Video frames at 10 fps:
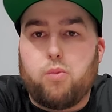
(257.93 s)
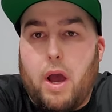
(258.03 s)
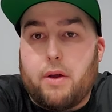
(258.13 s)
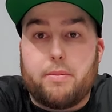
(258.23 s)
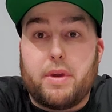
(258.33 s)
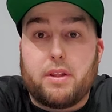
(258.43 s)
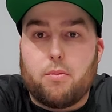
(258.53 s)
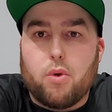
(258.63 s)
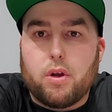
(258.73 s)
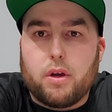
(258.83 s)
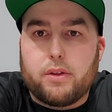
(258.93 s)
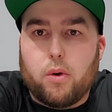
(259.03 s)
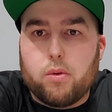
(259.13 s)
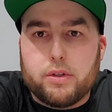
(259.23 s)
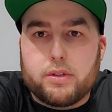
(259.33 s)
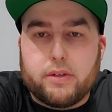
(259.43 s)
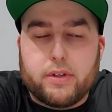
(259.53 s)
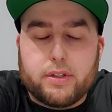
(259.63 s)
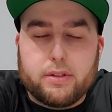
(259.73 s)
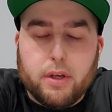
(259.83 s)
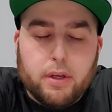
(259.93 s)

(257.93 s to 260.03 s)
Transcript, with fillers: how to make them work on the older Civics.